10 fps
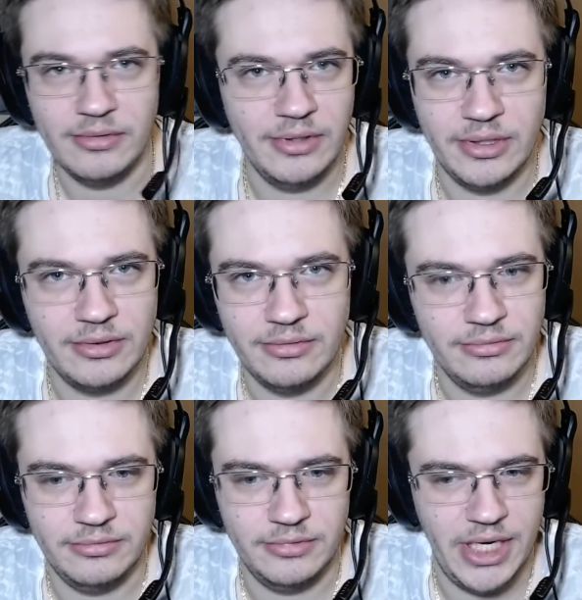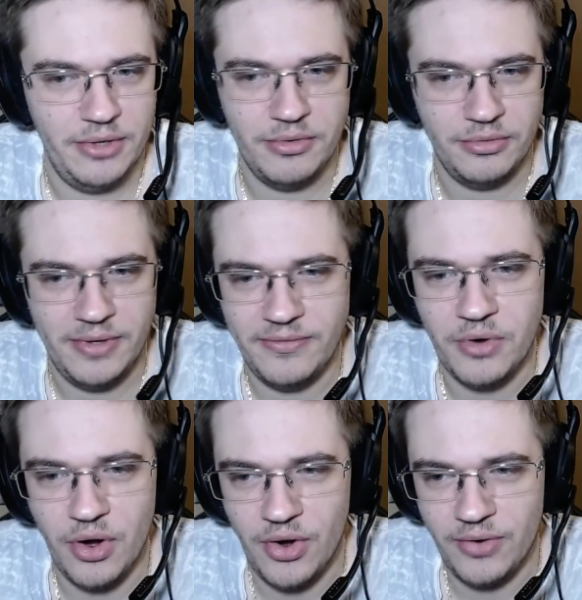Like, I don't know if
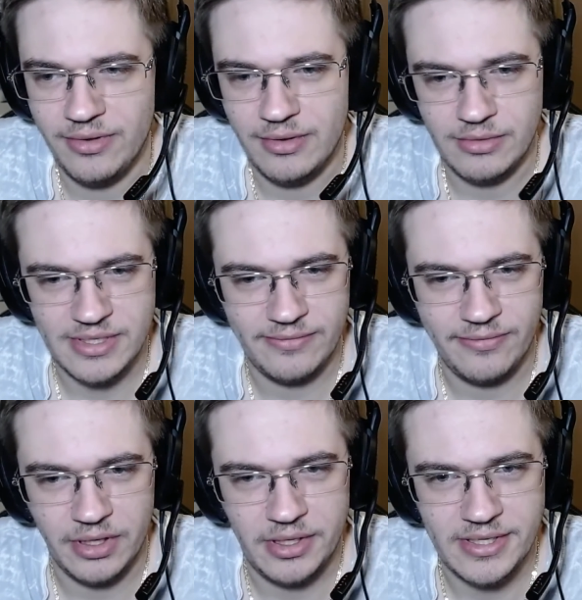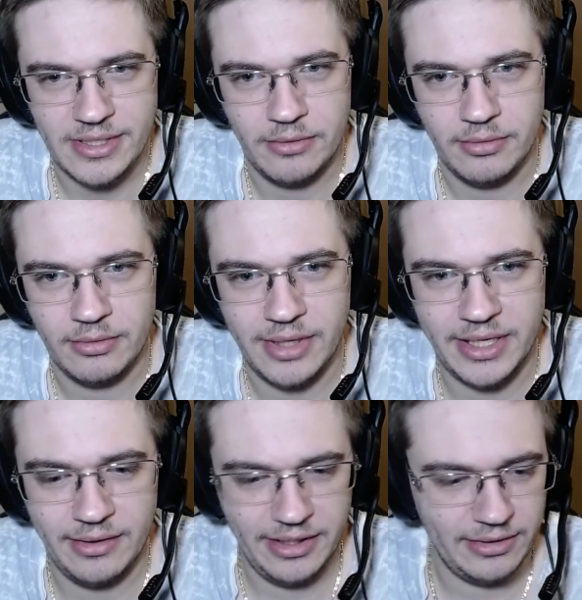you heard that there was a funny sound,
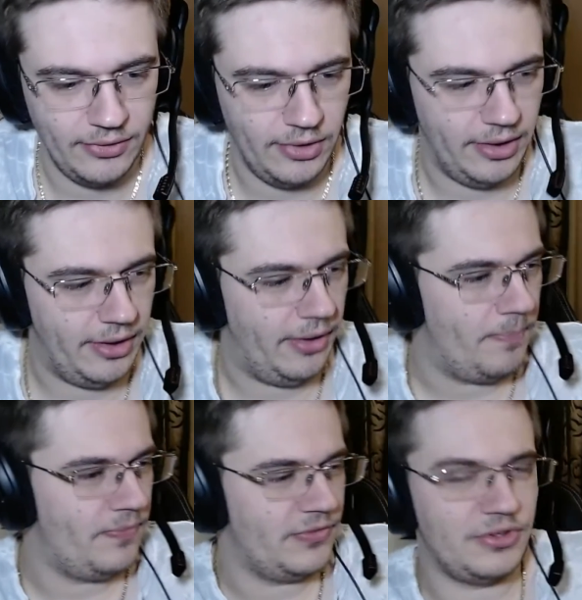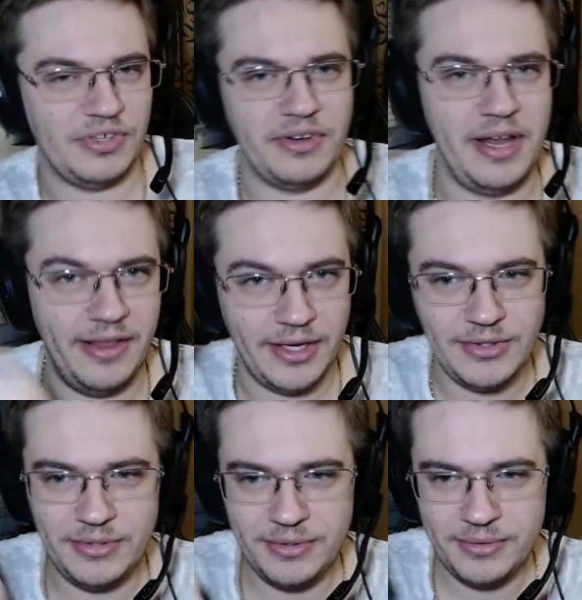like a little train, like
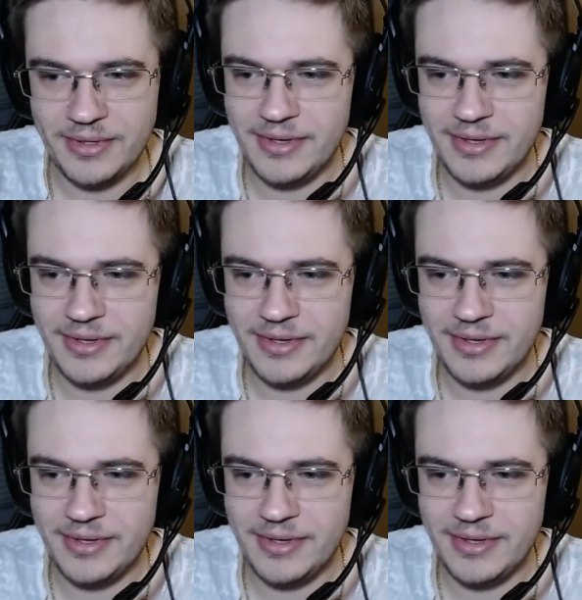two.